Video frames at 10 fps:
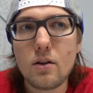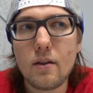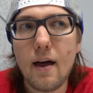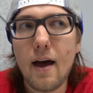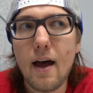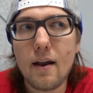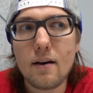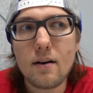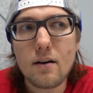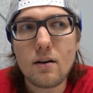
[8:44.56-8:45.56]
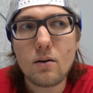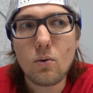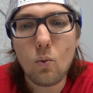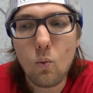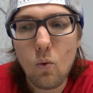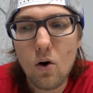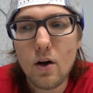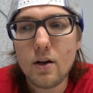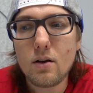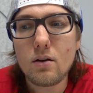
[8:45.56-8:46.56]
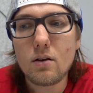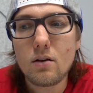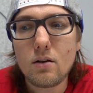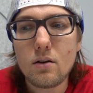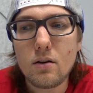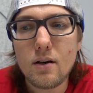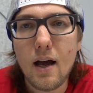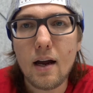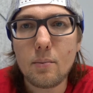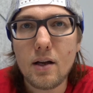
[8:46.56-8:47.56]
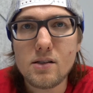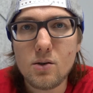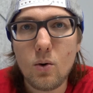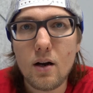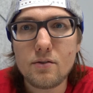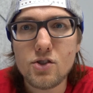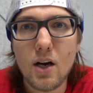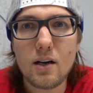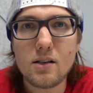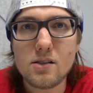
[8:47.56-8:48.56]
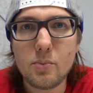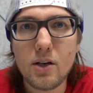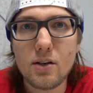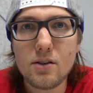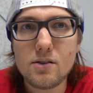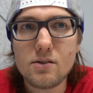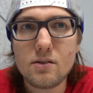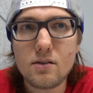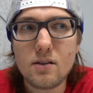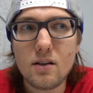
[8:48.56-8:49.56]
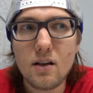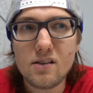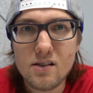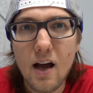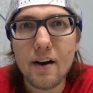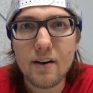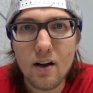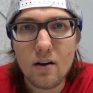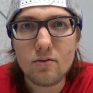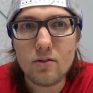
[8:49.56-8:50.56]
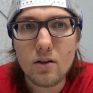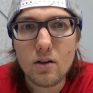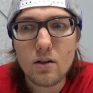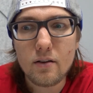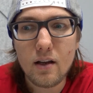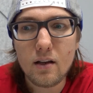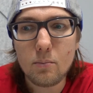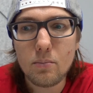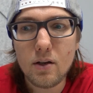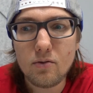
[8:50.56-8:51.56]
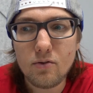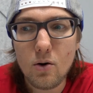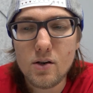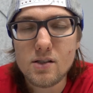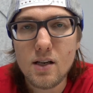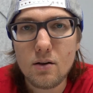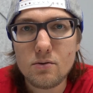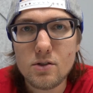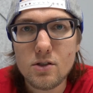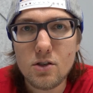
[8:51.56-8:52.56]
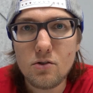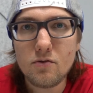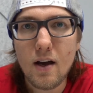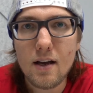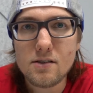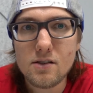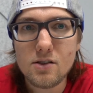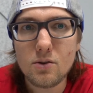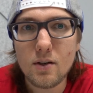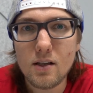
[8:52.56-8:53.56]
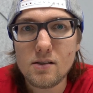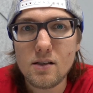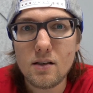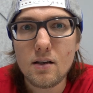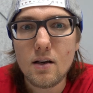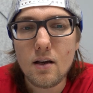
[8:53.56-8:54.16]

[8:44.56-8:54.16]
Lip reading: that 1 9-man squad of Shining Spears is not enough. They can be focused down too fast and too easy,